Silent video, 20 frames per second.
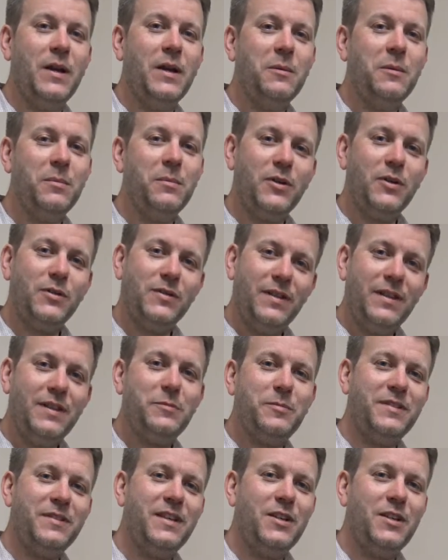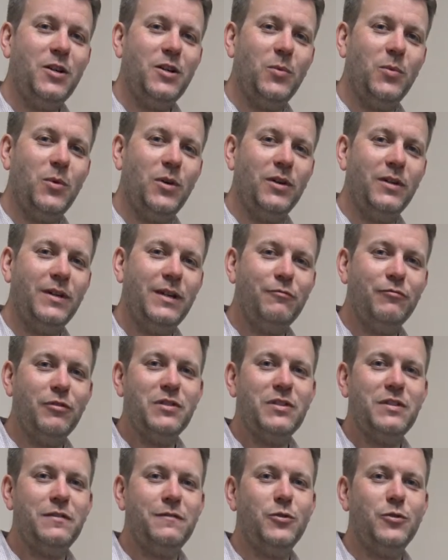because on this particular one it runs
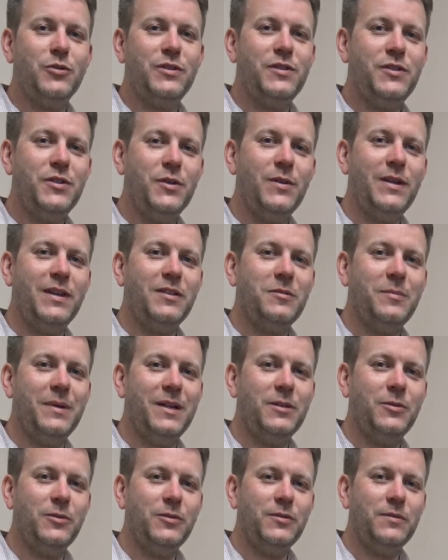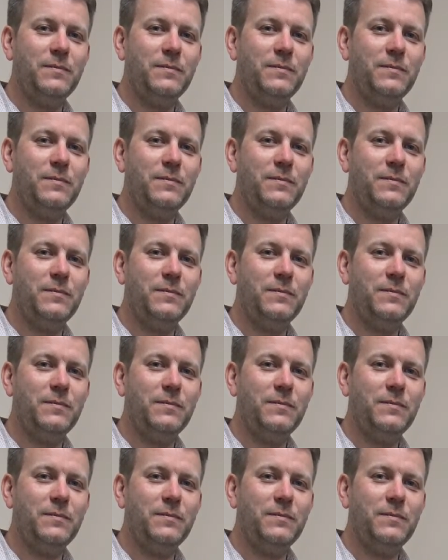at 42 decibels,